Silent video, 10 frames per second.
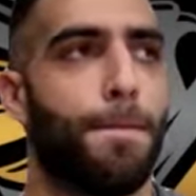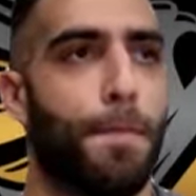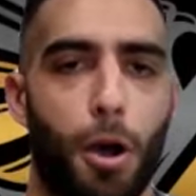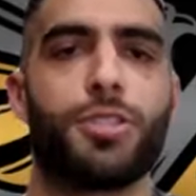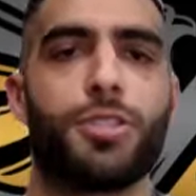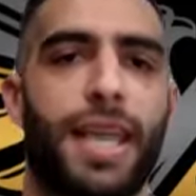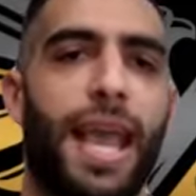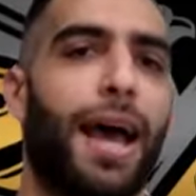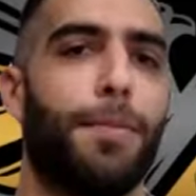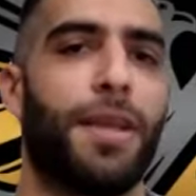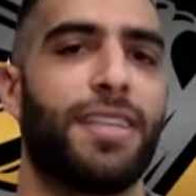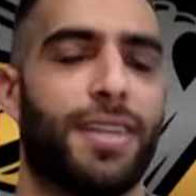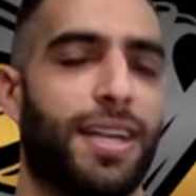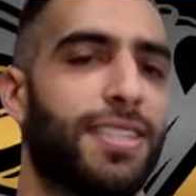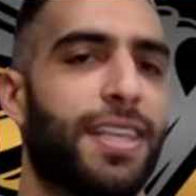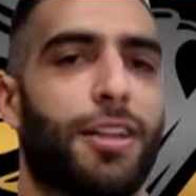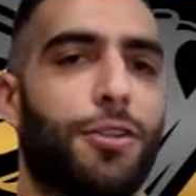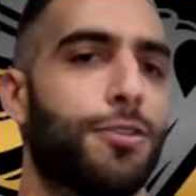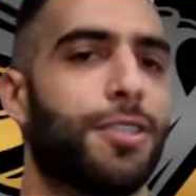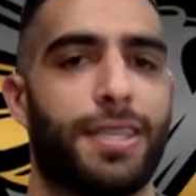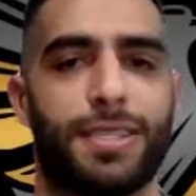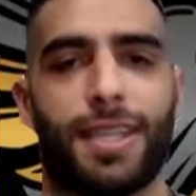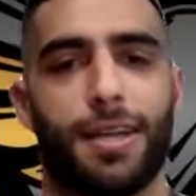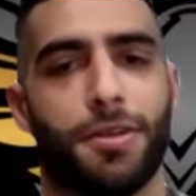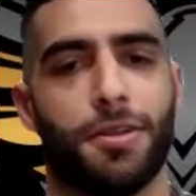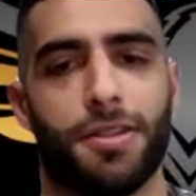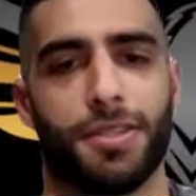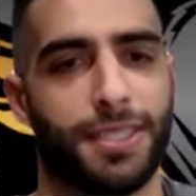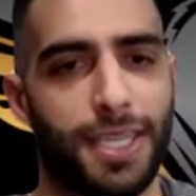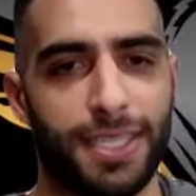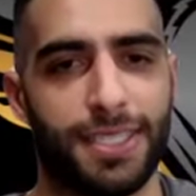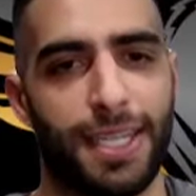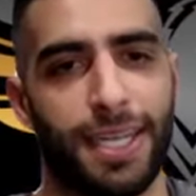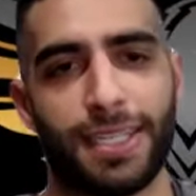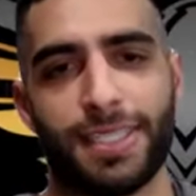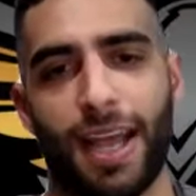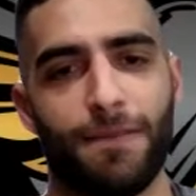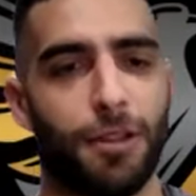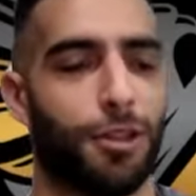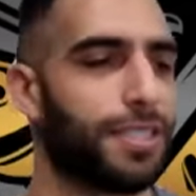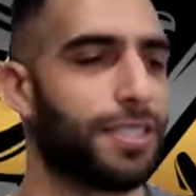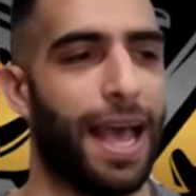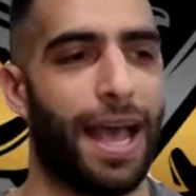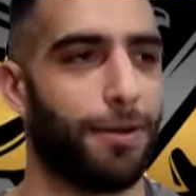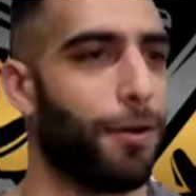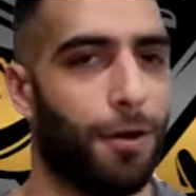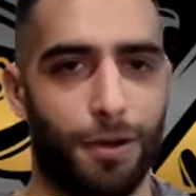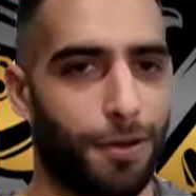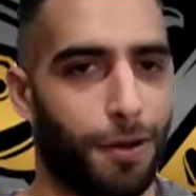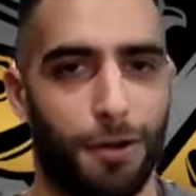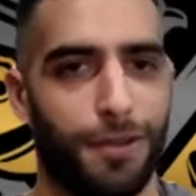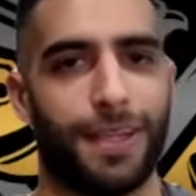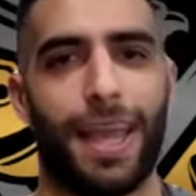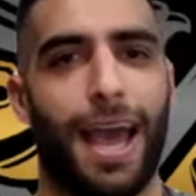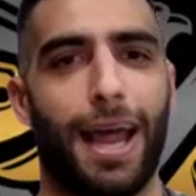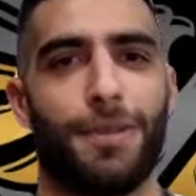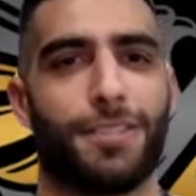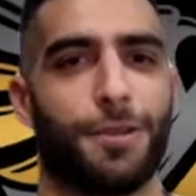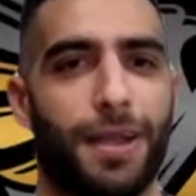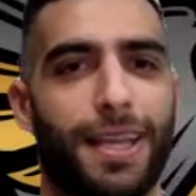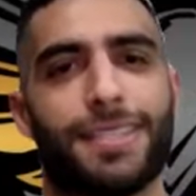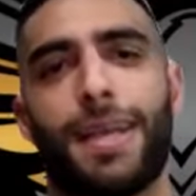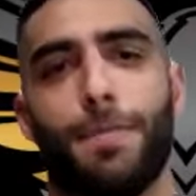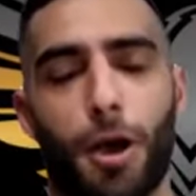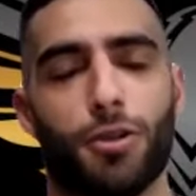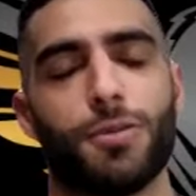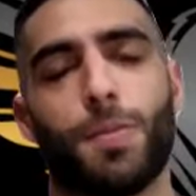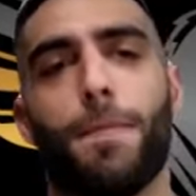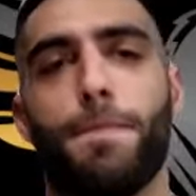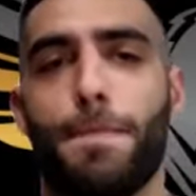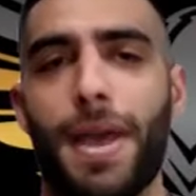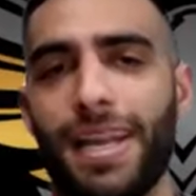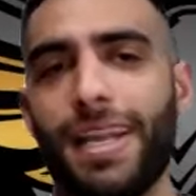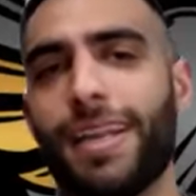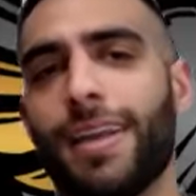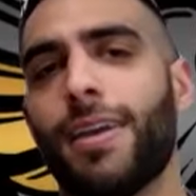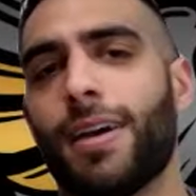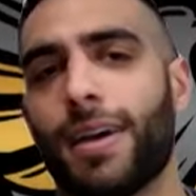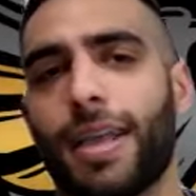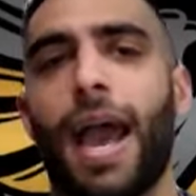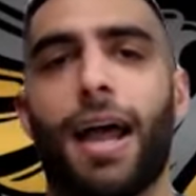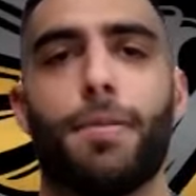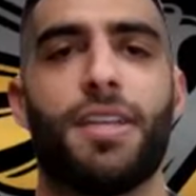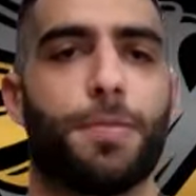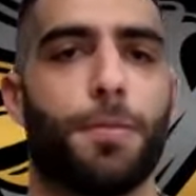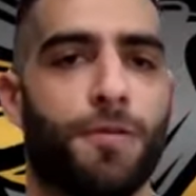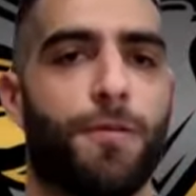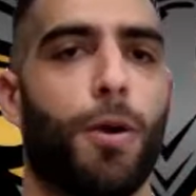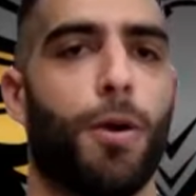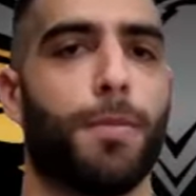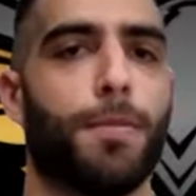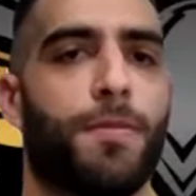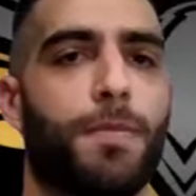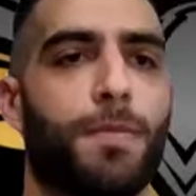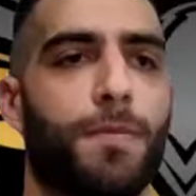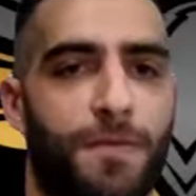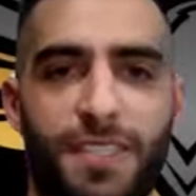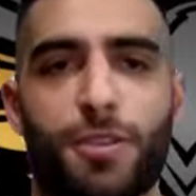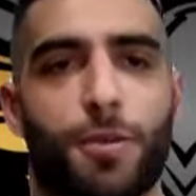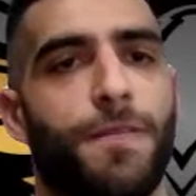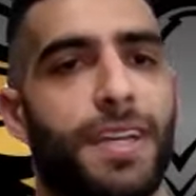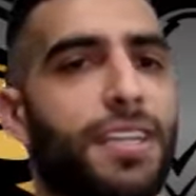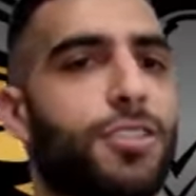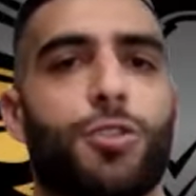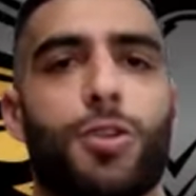Most academies, and I say that loosely because I don't know the statistics, I haven't looked at all the academies, so I can't say most, but many academies perform physical fitness